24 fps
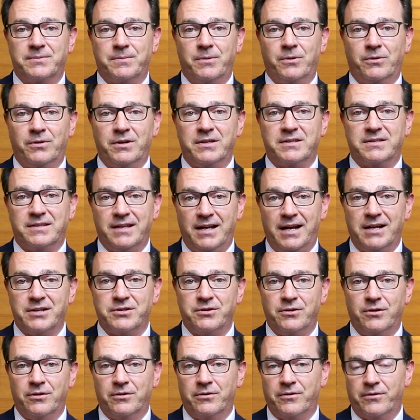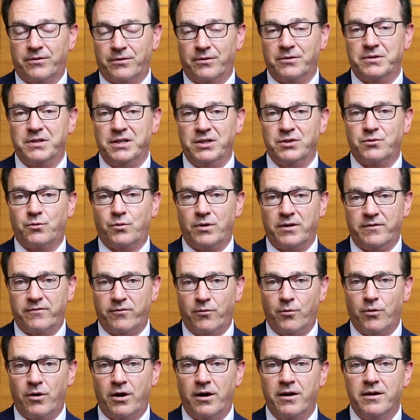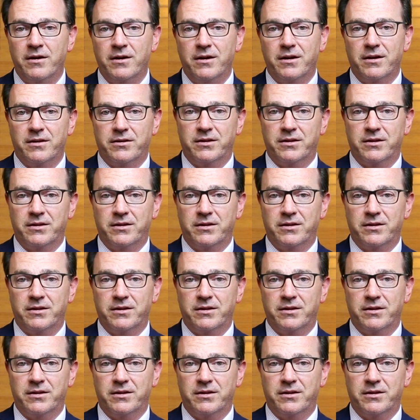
smuggling statute, under 1324,